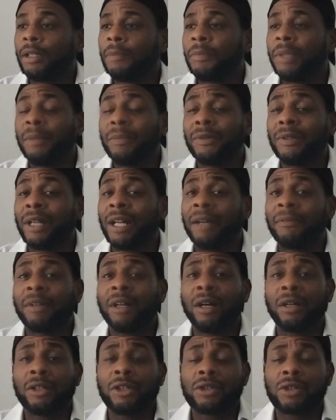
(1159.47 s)
people that I've
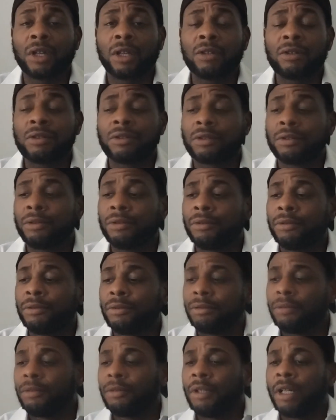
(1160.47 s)
gone to church to,
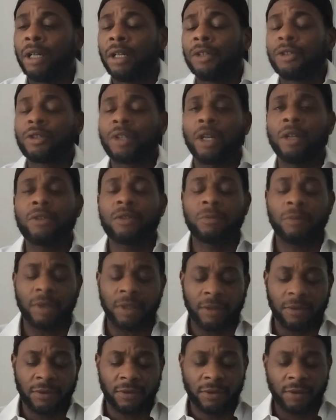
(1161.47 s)
uh, church
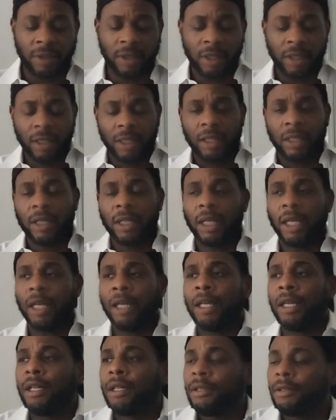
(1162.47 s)
with,
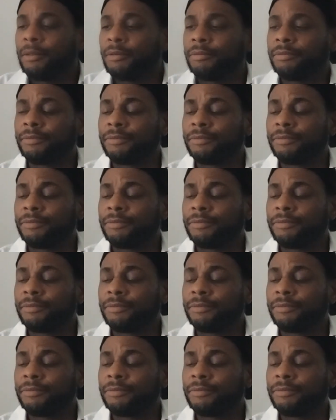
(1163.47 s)
and